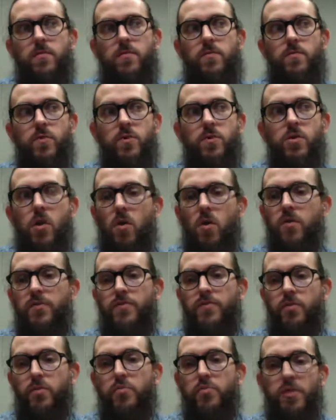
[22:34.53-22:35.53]
will call
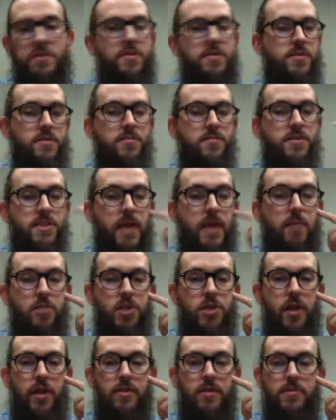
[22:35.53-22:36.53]
for a presence on
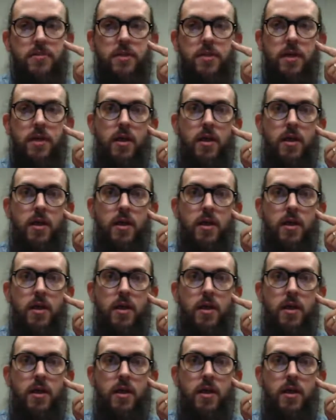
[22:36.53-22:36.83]
Snapchat.